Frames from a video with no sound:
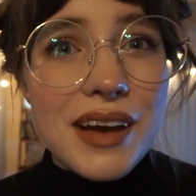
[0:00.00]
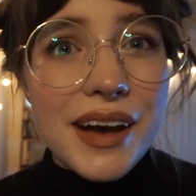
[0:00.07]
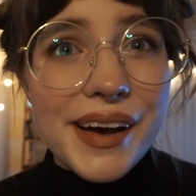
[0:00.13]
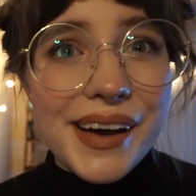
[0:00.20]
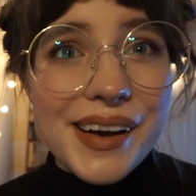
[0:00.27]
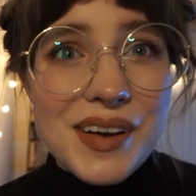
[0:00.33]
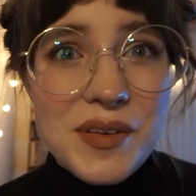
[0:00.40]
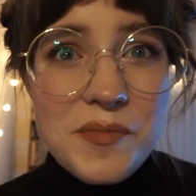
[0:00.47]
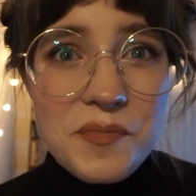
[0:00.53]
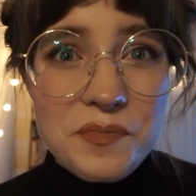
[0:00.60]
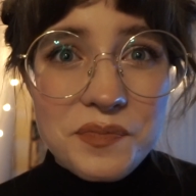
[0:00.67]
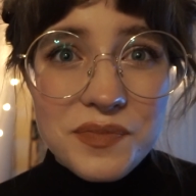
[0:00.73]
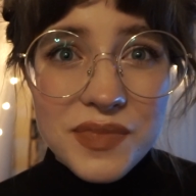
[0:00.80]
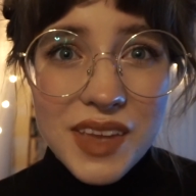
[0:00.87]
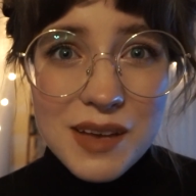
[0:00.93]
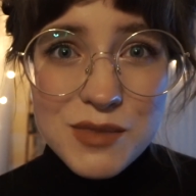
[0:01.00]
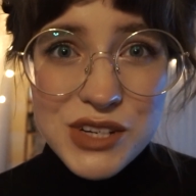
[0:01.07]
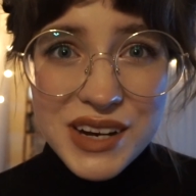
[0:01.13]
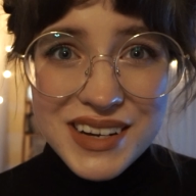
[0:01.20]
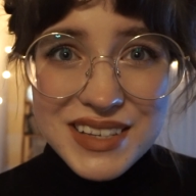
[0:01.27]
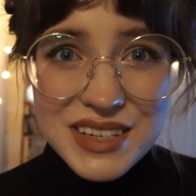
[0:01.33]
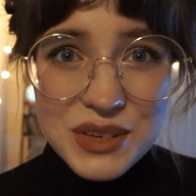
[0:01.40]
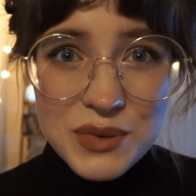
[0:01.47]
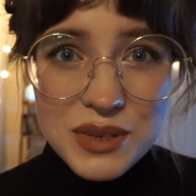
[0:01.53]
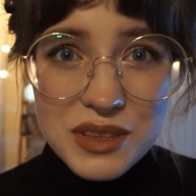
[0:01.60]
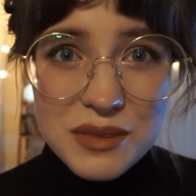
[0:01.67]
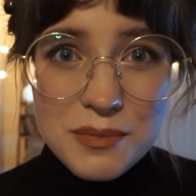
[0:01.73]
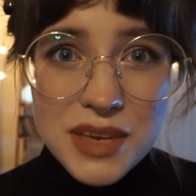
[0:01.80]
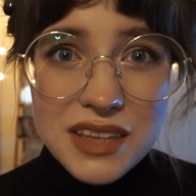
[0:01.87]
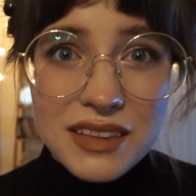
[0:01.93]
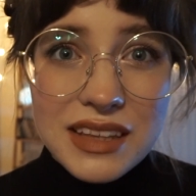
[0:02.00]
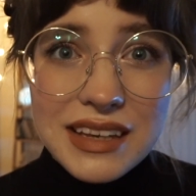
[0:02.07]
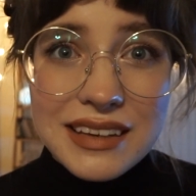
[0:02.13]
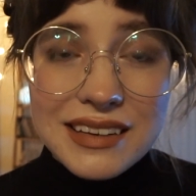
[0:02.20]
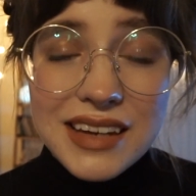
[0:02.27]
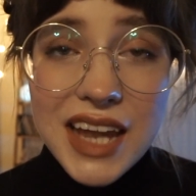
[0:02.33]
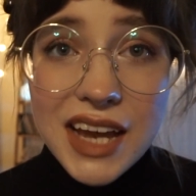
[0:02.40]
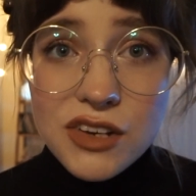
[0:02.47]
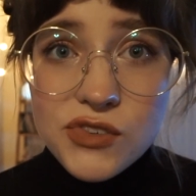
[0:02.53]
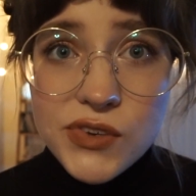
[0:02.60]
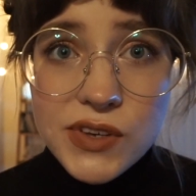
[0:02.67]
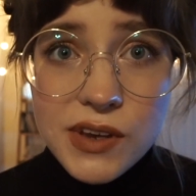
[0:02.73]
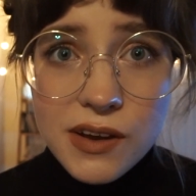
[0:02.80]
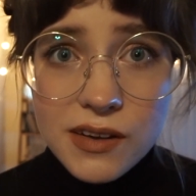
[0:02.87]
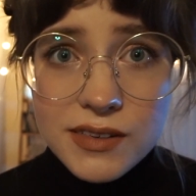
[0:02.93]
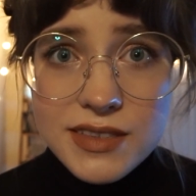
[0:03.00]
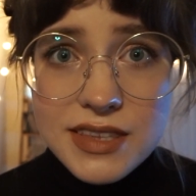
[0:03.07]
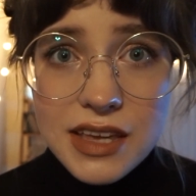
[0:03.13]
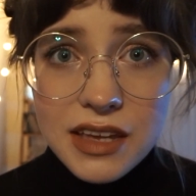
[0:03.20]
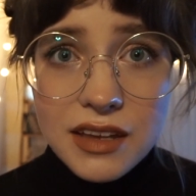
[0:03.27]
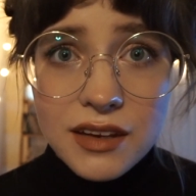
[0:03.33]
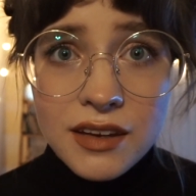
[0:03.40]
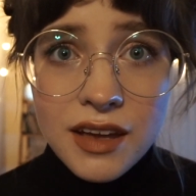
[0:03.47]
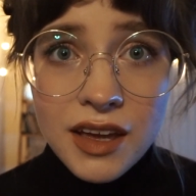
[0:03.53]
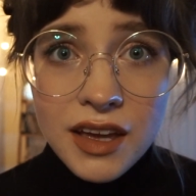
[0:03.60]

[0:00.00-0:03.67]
I'm trying to stick with mainly natural yarns and